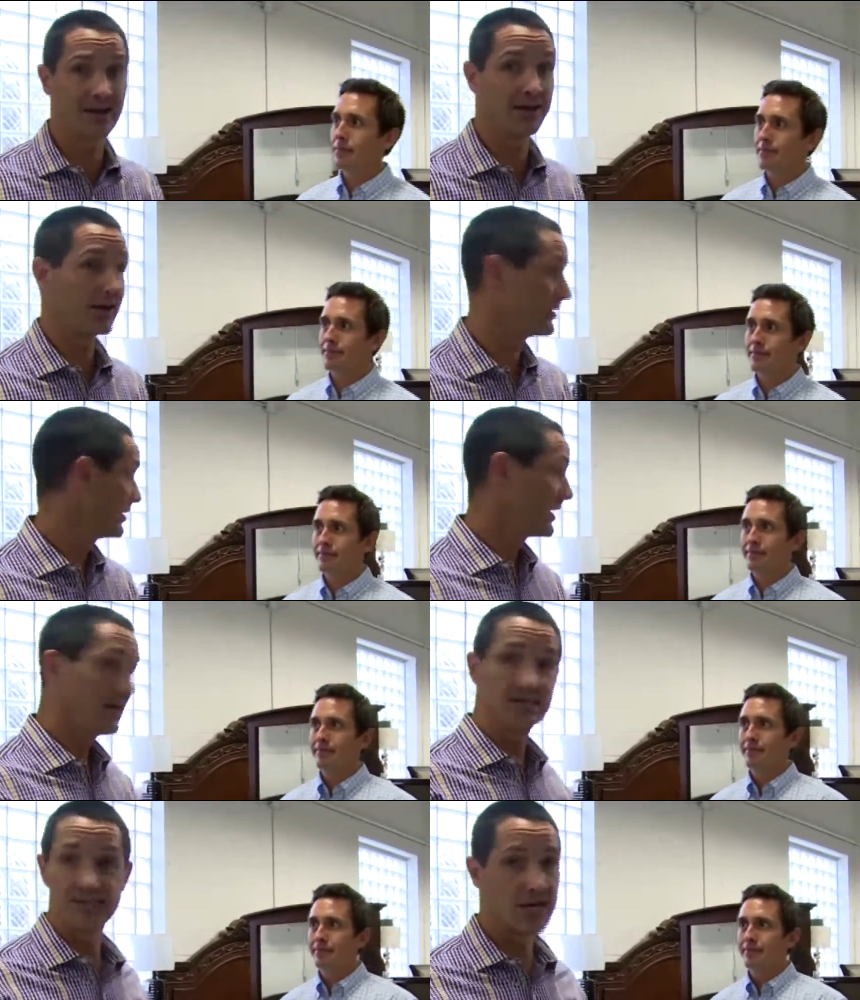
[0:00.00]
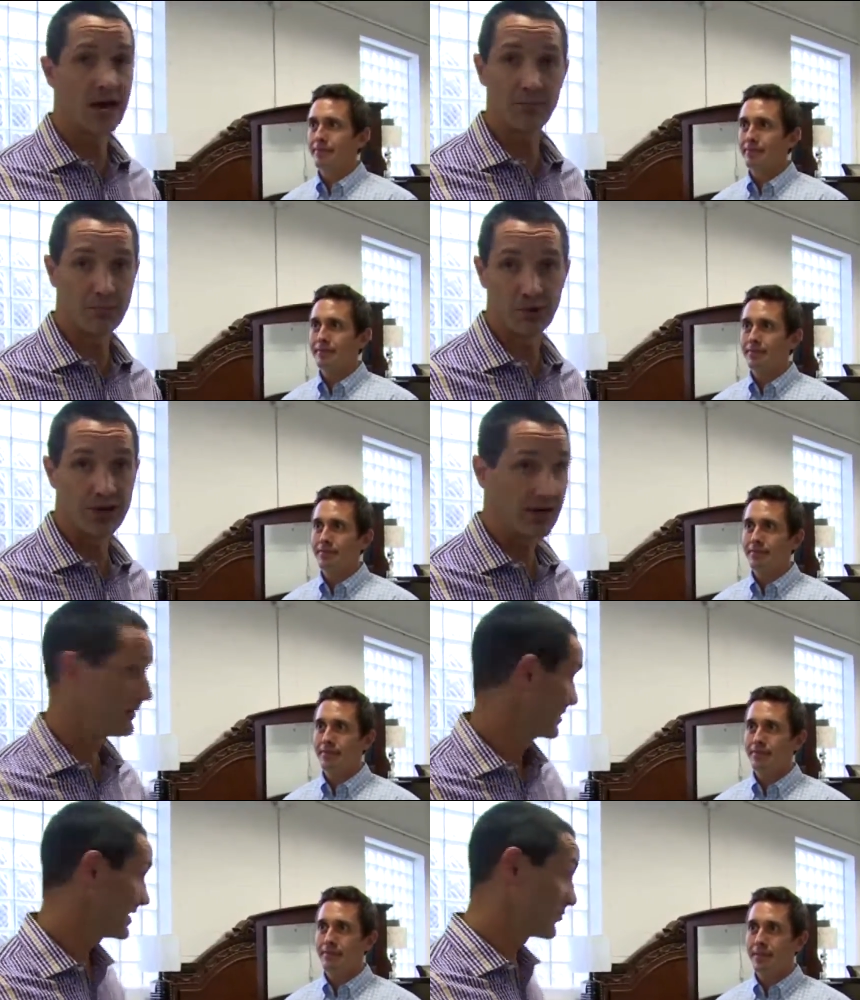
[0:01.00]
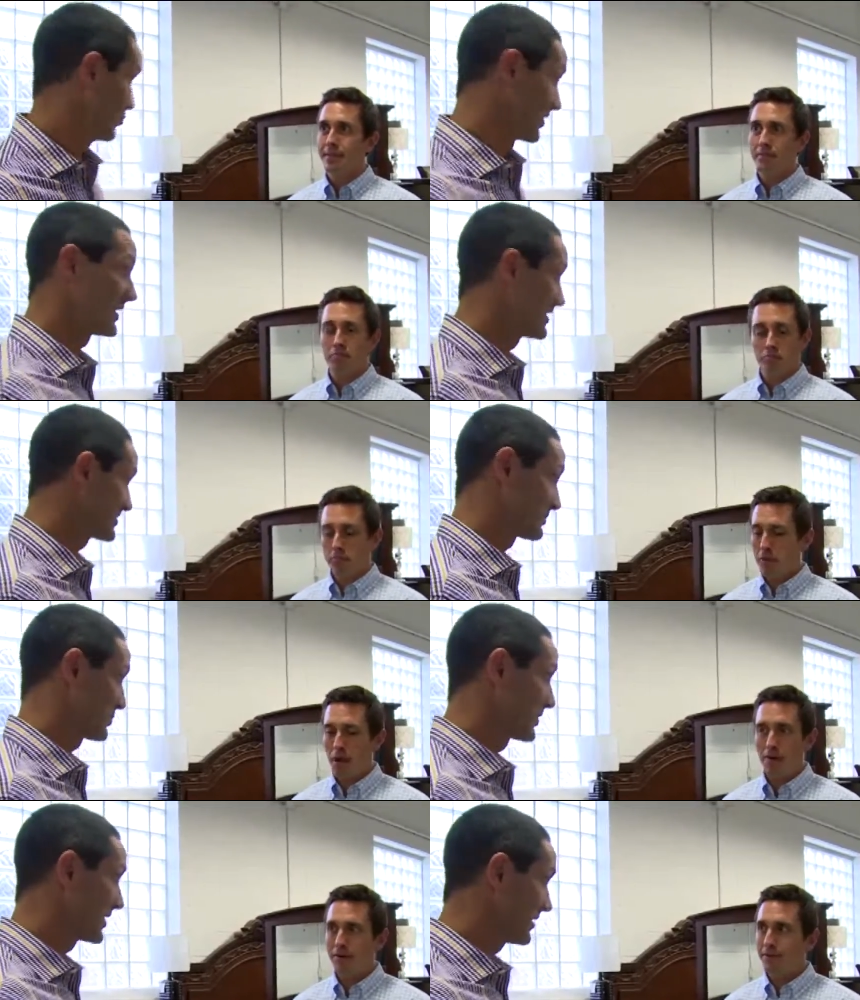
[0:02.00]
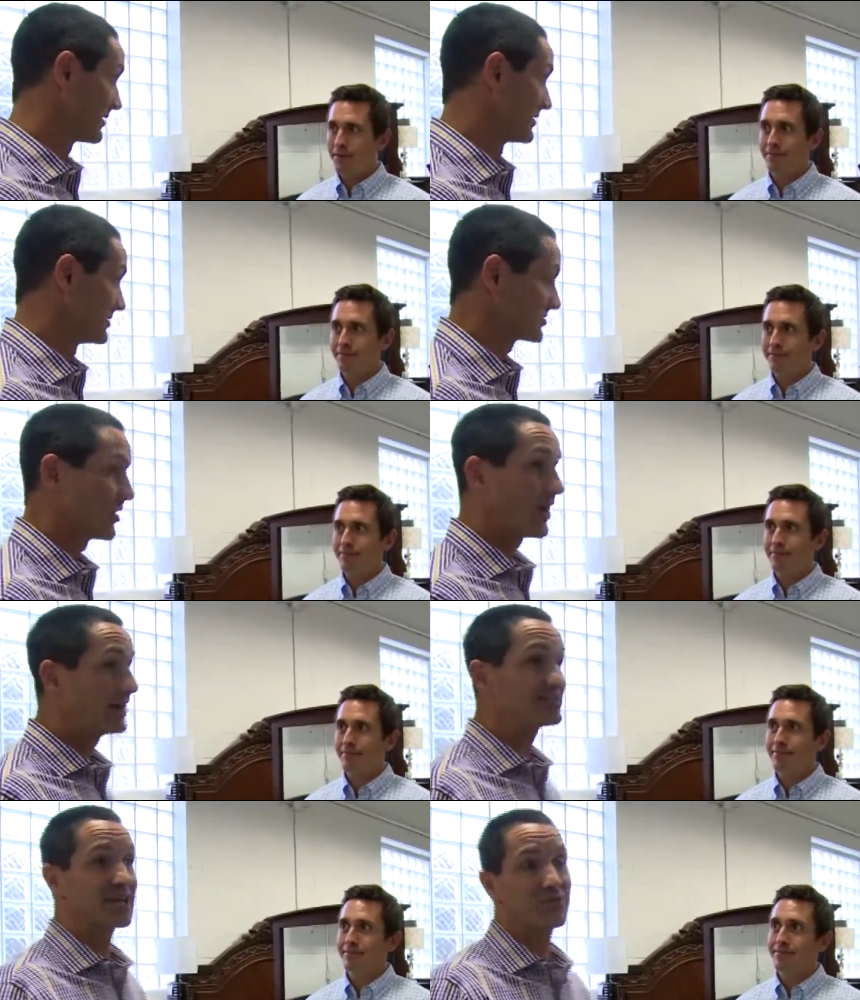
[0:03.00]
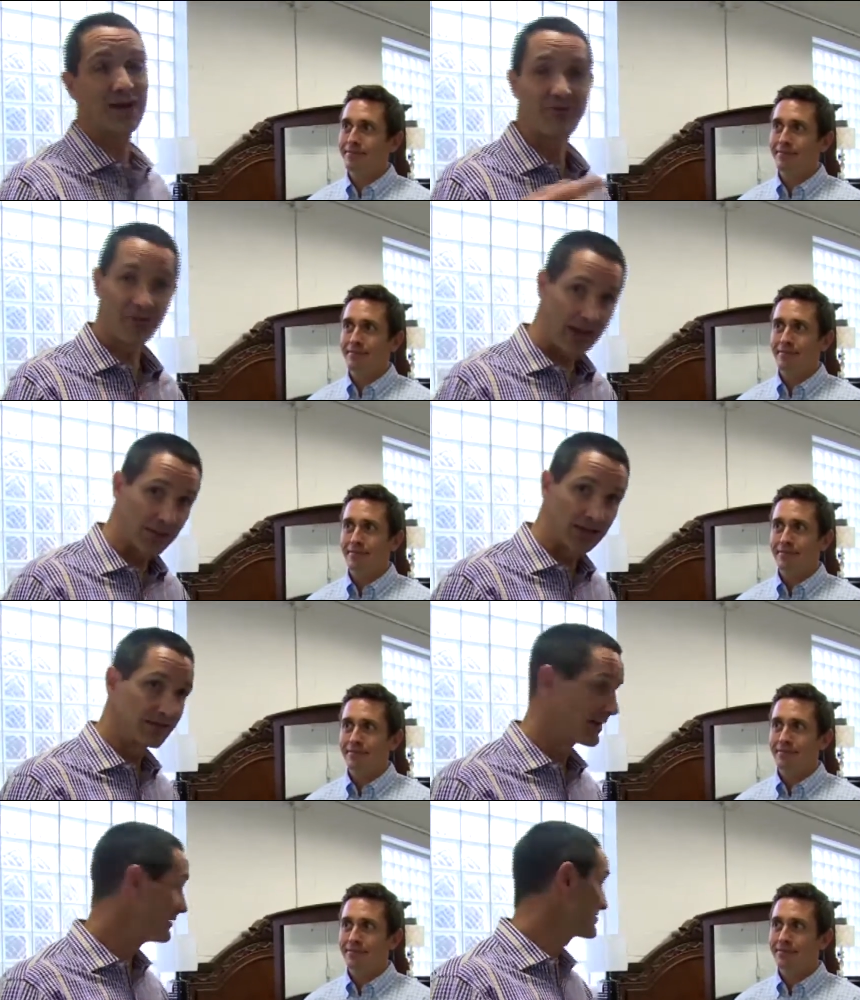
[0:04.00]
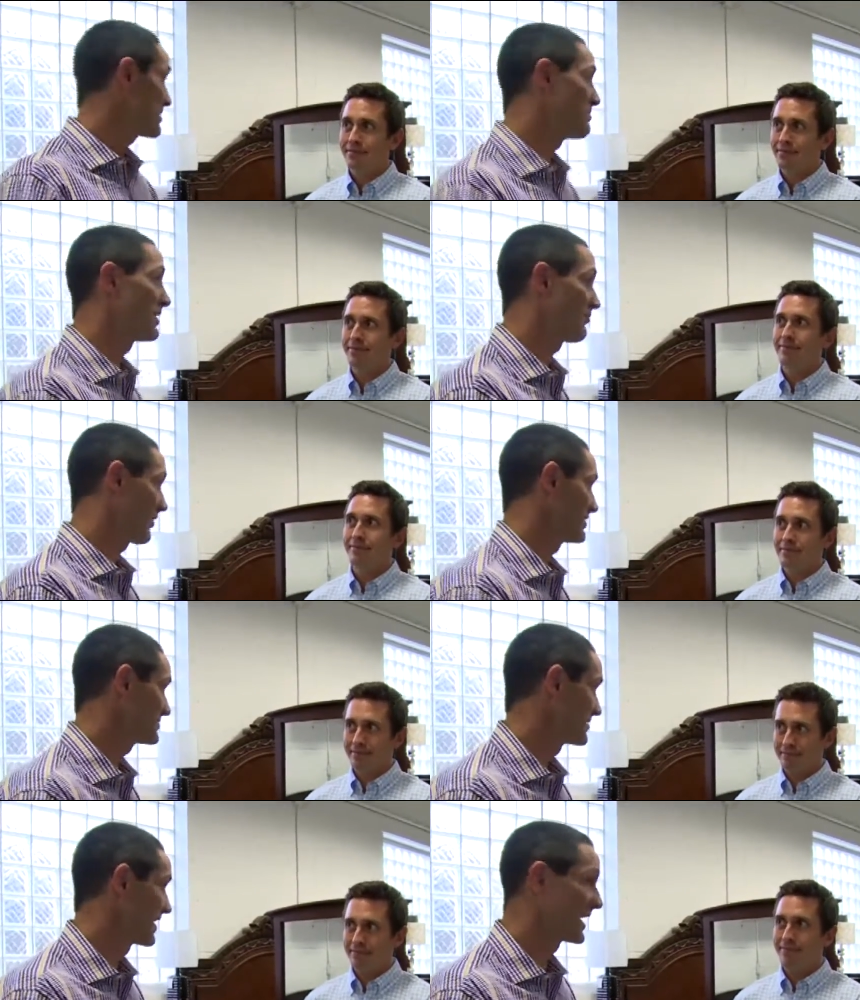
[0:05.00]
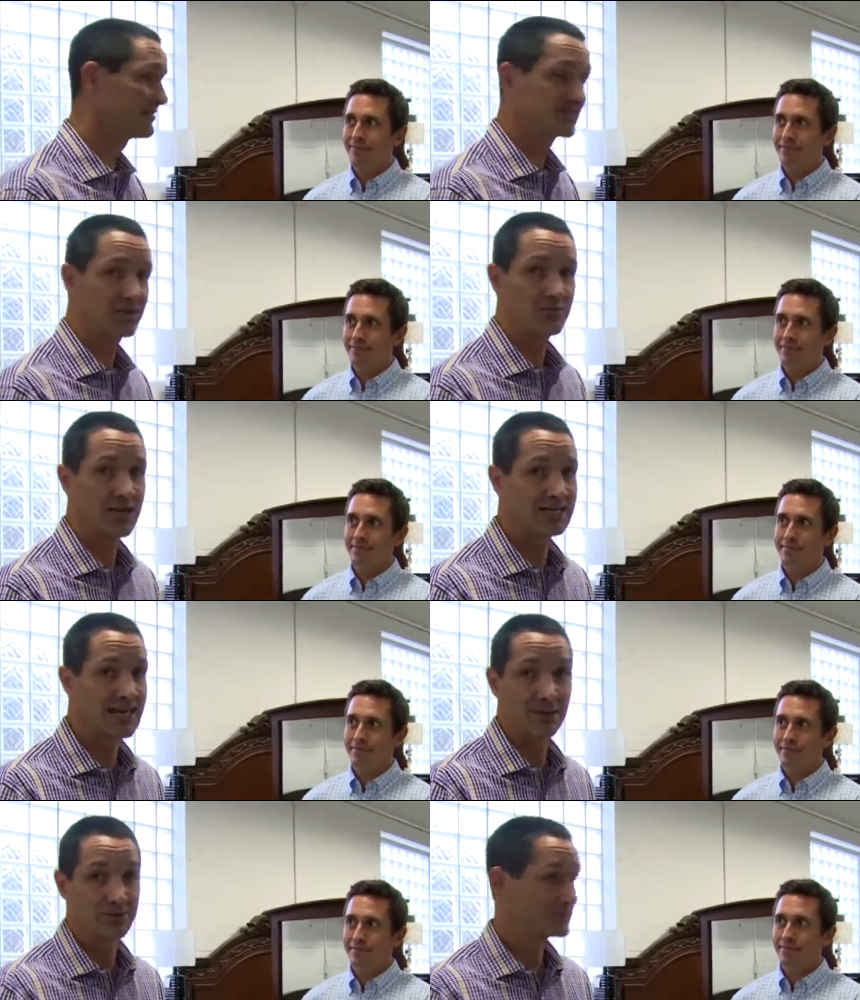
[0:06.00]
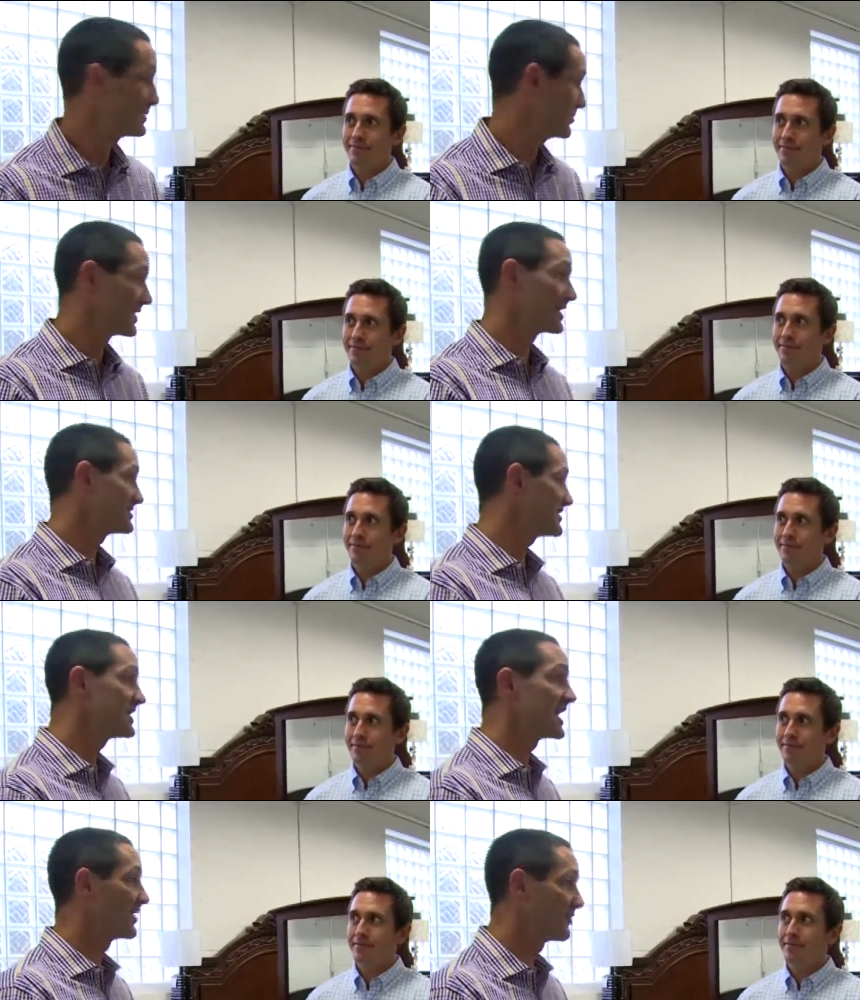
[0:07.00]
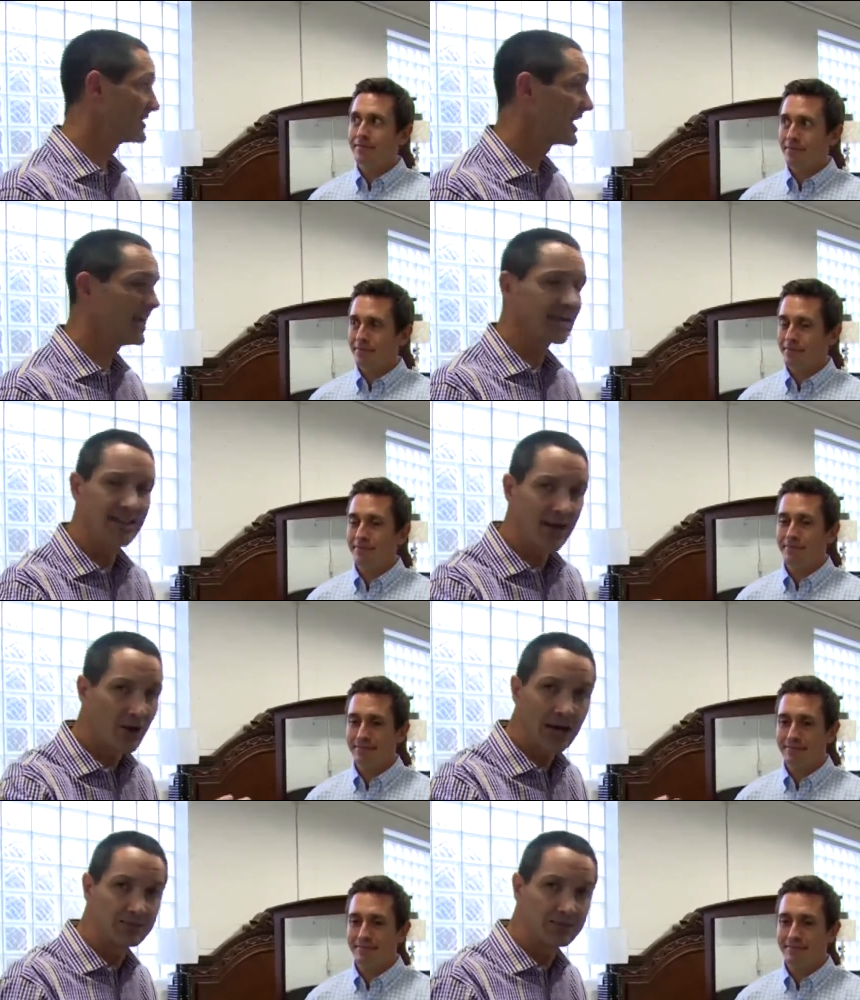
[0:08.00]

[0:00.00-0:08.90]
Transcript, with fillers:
Speaker 1: in here, it's not pretty. It really isn't pretty. So I've sent my family, I've sent my friends, and I've sent my neighbors, people that I see every day, and they are